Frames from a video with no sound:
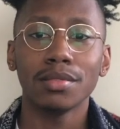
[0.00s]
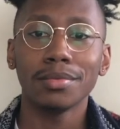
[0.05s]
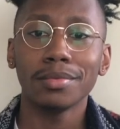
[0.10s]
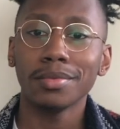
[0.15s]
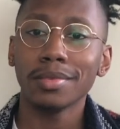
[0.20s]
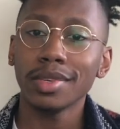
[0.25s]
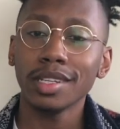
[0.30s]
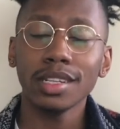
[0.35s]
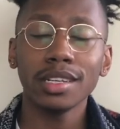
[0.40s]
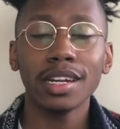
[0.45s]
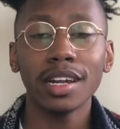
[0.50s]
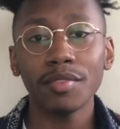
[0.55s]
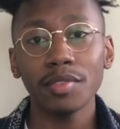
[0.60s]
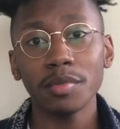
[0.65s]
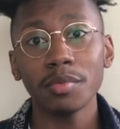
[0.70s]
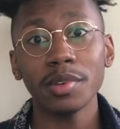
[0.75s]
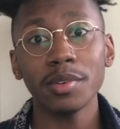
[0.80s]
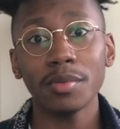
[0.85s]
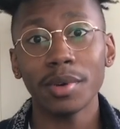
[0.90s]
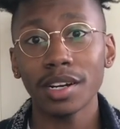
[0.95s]
Will it ever
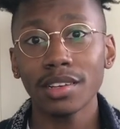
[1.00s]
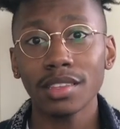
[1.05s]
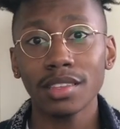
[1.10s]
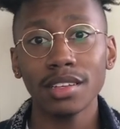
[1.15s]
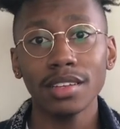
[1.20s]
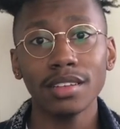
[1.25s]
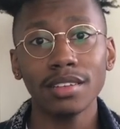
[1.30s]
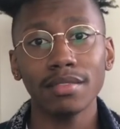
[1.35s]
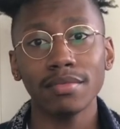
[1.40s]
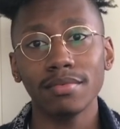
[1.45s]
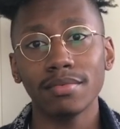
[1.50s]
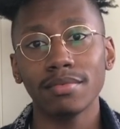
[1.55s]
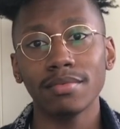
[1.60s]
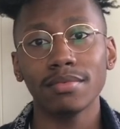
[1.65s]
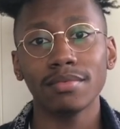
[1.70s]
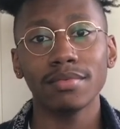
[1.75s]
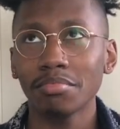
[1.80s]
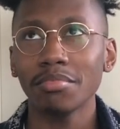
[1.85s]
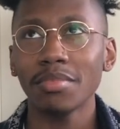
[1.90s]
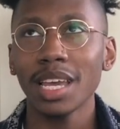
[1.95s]
be worth it?
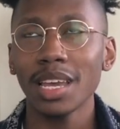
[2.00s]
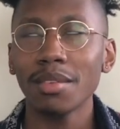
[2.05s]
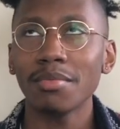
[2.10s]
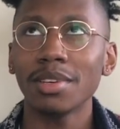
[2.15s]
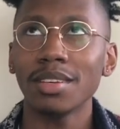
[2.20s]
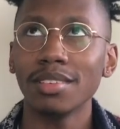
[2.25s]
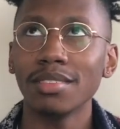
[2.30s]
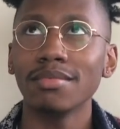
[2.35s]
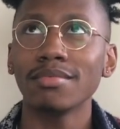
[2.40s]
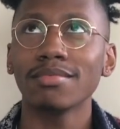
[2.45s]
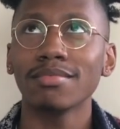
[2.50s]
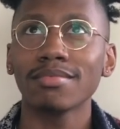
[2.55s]
Maybe.